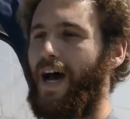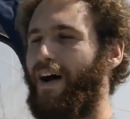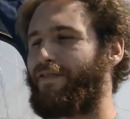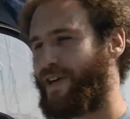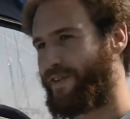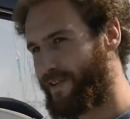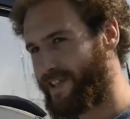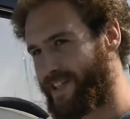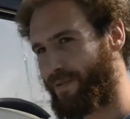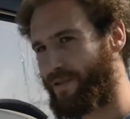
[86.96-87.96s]
after I'd
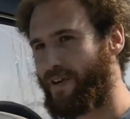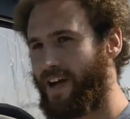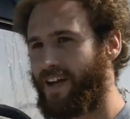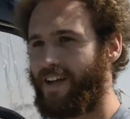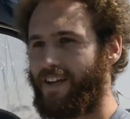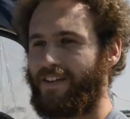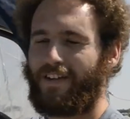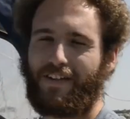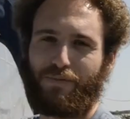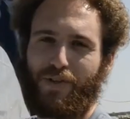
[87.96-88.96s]
finished up through hiking and
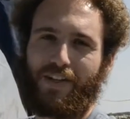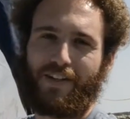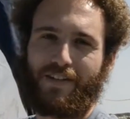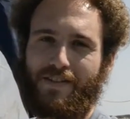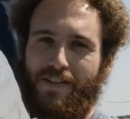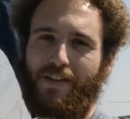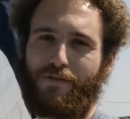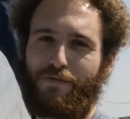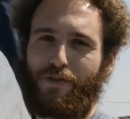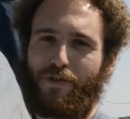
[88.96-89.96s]
needed to be in a
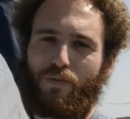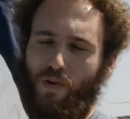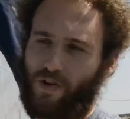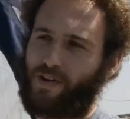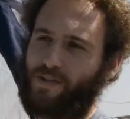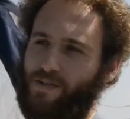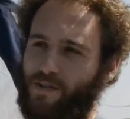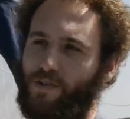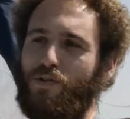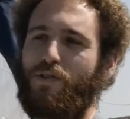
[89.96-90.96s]
city for work and
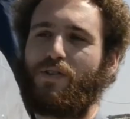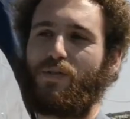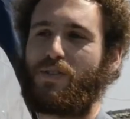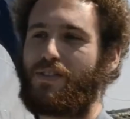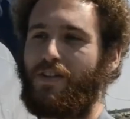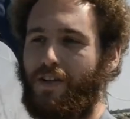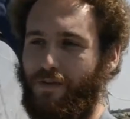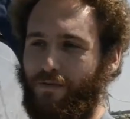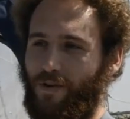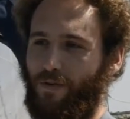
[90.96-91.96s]
school, was
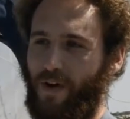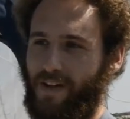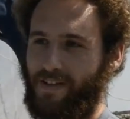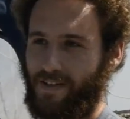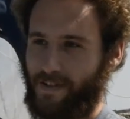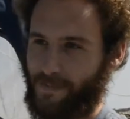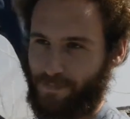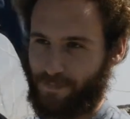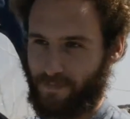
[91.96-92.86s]
looking for a way to